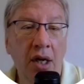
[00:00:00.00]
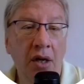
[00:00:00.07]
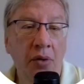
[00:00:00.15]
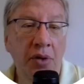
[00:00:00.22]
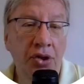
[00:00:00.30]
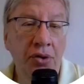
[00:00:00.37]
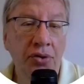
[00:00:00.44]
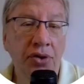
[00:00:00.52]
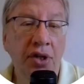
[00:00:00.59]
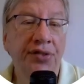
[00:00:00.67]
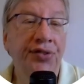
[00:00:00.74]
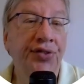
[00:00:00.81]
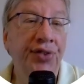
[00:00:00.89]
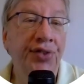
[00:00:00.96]
which used a
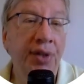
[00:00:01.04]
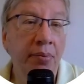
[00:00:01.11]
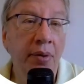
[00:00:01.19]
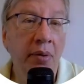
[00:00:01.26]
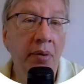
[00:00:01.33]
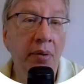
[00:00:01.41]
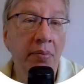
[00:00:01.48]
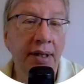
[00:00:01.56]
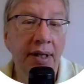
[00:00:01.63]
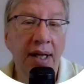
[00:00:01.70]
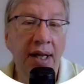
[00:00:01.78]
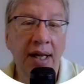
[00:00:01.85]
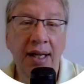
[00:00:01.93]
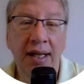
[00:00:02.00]
simple but
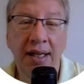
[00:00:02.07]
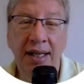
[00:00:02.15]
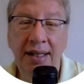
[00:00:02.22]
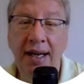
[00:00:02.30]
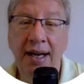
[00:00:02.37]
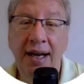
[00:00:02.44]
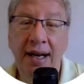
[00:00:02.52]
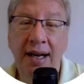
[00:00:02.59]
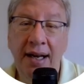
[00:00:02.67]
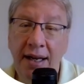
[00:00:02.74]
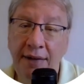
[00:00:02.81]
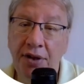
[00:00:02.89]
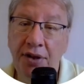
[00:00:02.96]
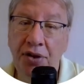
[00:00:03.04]
yet
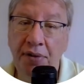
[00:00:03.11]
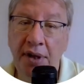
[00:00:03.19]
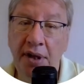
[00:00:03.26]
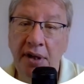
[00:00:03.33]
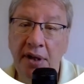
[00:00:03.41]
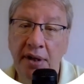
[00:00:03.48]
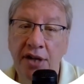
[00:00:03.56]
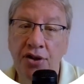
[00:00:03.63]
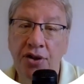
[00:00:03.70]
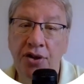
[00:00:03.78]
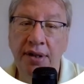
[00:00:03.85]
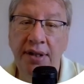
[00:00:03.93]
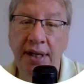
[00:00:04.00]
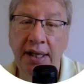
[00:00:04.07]
clever
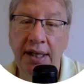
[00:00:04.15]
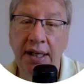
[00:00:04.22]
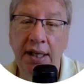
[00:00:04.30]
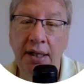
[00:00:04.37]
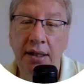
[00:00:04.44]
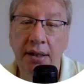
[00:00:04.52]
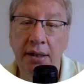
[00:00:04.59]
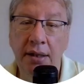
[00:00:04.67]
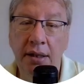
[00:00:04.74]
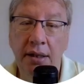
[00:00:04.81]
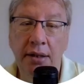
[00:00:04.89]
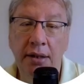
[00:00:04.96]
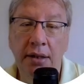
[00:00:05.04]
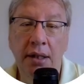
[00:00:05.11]
triangulation technique.
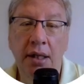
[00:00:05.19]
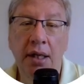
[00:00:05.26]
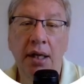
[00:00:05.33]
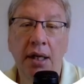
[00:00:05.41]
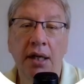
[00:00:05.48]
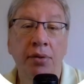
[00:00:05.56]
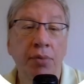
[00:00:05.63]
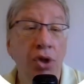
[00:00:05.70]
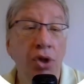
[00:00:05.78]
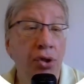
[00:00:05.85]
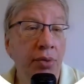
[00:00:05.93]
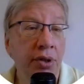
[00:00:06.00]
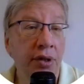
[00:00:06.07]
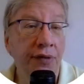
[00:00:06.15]
The
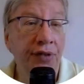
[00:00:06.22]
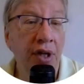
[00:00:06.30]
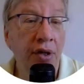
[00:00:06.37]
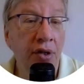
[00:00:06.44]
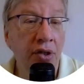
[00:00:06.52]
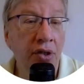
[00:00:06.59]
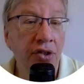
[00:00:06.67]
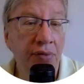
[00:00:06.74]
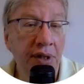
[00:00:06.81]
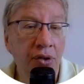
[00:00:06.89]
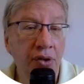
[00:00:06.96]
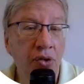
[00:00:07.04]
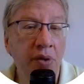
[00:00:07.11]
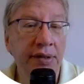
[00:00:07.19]
measurement of the Earth's
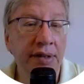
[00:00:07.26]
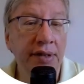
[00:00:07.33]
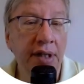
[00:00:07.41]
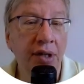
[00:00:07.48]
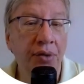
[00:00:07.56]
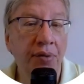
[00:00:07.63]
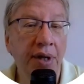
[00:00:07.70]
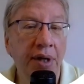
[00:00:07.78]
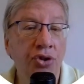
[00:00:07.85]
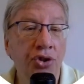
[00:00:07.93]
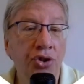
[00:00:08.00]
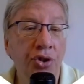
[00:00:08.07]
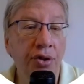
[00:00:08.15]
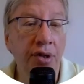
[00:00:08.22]
radius was done during a
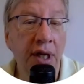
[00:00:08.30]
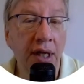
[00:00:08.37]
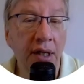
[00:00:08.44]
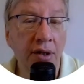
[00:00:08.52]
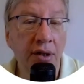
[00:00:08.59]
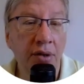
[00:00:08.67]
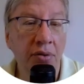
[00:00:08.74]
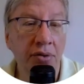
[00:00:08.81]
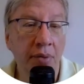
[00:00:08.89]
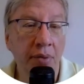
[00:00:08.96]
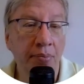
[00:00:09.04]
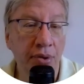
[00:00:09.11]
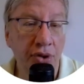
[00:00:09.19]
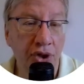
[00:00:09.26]
journey to the
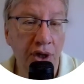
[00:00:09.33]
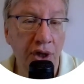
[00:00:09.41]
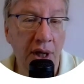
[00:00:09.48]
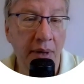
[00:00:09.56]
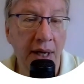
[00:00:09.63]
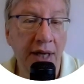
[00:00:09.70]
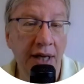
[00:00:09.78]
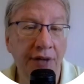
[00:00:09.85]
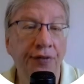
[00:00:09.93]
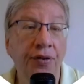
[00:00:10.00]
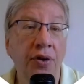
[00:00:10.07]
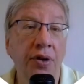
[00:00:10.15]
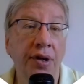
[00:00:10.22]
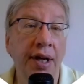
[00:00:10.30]
Punjab at
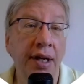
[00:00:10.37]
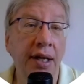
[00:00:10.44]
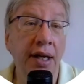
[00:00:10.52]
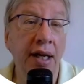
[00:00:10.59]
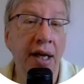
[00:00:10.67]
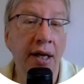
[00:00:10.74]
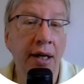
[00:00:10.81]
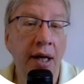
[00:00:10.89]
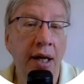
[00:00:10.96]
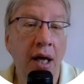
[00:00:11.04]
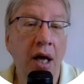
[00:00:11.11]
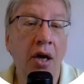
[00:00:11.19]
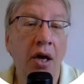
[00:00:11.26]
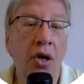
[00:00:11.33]
Fort Nandana,
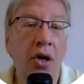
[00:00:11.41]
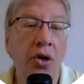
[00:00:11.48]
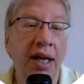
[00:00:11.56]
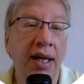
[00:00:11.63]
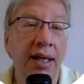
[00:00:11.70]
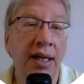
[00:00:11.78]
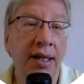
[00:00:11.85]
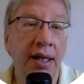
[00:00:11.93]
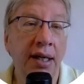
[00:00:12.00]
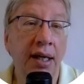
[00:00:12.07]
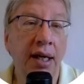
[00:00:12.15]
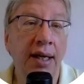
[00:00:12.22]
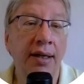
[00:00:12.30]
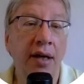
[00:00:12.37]

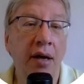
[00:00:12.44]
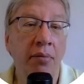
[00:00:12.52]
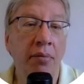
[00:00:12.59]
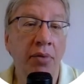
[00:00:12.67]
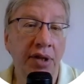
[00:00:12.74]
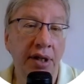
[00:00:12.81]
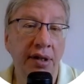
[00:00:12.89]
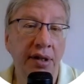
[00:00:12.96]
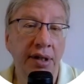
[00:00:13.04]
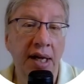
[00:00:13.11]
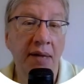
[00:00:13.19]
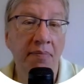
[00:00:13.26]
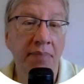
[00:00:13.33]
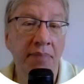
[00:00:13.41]
located in
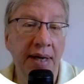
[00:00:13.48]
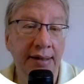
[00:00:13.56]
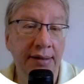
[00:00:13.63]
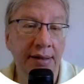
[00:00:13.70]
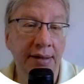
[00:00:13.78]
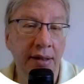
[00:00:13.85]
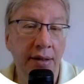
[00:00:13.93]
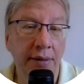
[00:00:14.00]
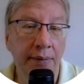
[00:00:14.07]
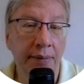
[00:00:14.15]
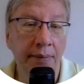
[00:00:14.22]
modern-day Pakistan.